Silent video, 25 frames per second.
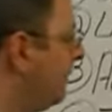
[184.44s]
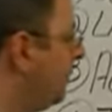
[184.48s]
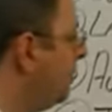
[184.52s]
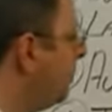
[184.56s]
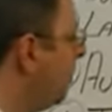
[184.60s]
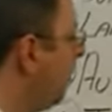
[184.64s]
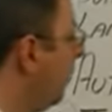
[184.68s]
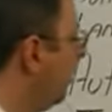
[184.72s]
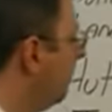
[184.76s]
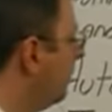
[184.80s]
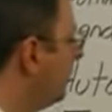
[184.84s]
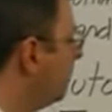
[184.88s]
you
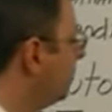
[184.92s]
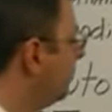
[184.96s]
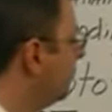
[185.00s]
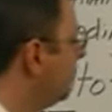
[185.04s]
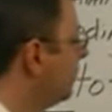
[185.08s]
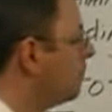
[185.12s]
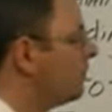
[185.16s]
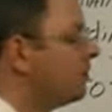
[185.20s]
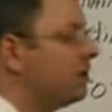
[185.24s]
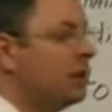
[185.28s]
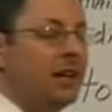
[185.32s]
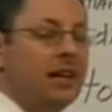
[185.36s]
order
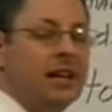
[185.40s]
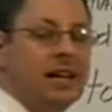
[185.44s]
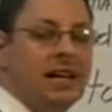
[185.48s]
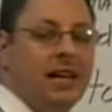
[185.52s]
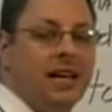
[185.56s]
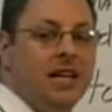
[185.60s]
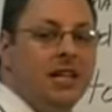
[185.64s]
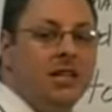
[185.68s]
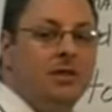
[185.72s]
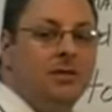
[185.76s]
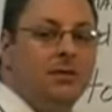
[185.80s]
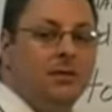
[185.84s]
your
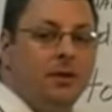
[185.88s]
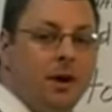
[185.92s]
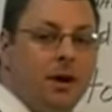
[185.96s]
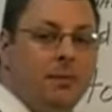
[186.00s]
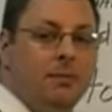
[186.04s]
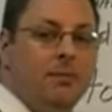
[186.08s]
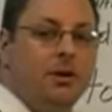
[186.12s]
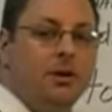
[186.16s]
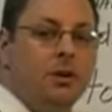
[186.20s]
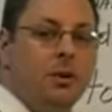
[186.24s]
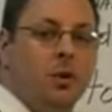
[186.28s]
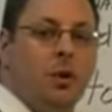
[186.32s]
leads
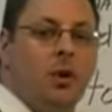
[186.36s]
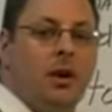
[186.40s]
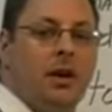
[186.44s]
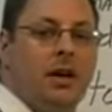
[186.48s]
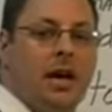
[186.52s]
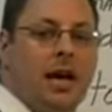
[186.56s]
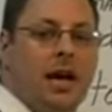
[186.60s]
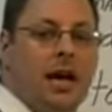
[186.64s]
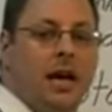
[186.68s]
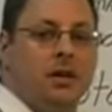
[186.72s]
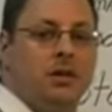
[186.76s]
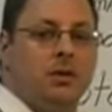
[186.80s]
from
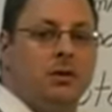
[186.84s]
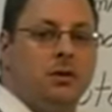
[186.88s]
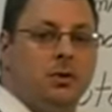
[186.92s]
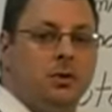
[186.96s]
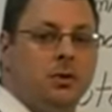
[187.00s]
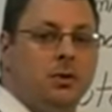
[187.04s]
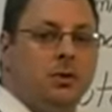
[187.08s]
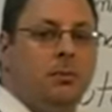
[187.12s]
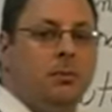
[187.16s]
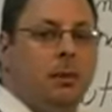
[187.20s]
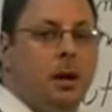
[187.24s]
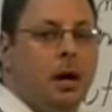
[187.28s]

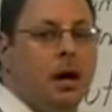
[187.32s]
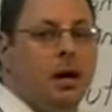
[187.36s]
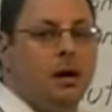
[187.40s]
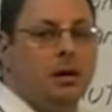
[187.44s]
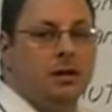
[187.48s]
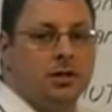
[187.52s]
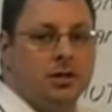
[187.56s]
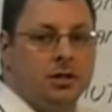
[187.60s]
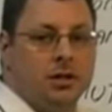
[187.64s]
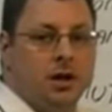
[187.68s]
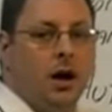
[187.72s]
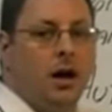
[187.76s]

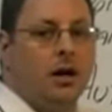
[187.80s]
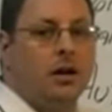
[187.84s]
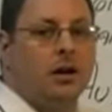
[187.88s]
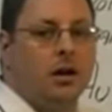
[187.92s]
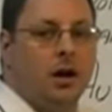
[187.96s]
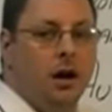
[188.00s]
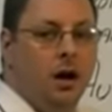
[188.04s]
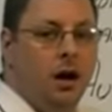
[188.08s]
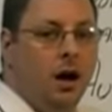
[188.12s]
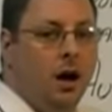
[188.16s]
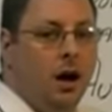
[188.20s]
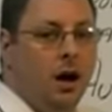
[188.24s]

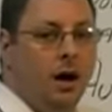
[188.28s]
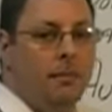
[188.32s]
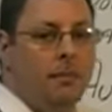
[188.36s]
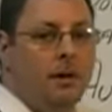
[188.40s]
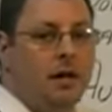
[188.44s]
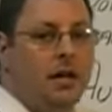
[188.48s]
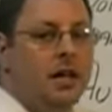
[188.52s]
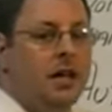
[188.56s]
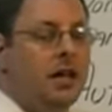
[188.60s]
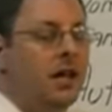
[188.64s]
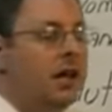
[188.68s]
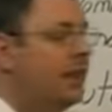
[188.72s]
yourcashtoolbox.com,
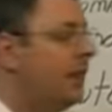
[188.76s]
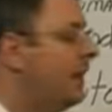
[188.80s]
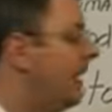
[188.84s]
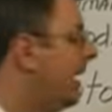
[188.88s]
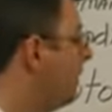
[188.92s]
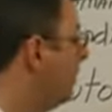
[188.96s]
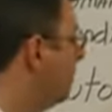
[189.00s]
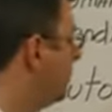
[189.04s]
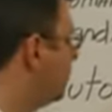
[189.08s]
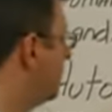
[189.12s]
they will